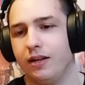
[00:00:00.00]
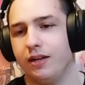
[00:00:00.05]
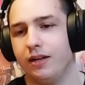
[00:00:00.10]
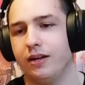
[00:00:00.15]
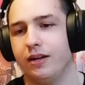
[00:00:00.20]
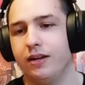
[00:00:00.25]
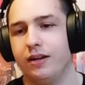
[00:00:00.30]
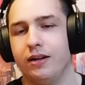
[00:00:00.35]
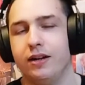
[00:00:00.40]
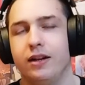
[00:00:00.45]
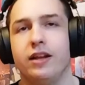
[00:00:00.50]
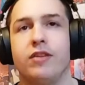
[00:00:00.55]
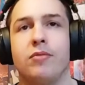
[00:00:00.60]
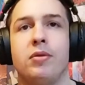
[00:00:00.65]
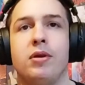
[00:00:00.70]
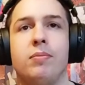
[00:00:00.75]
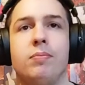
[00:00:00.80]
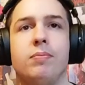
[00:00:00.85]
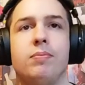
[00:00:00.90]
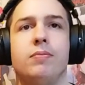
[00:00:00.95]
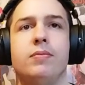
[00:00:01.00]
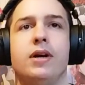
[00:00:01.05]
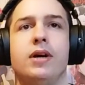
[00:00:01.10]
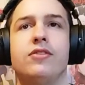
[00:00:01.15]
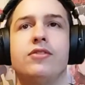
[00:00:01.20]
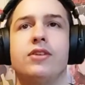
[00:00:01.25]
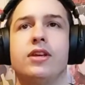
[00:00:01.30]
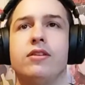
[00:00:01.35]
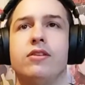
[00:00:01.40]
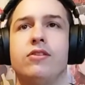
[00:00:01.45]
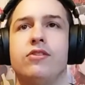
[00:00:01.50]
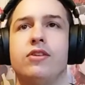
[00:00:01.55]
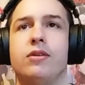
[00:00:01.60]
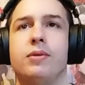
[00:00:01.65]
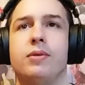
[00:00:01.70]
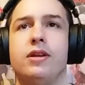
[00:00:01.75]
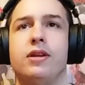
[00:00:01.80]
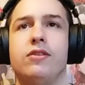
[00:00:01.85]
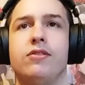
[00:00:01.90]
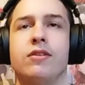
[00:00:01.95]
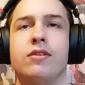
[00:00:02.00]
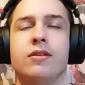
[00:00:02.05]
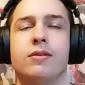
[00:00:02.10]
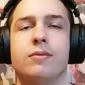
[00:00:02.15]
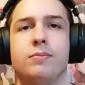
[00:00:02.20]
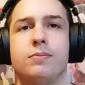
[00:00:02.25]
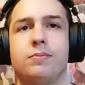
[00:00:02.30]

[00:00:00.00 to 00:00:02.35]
Let me ask it in Japanese.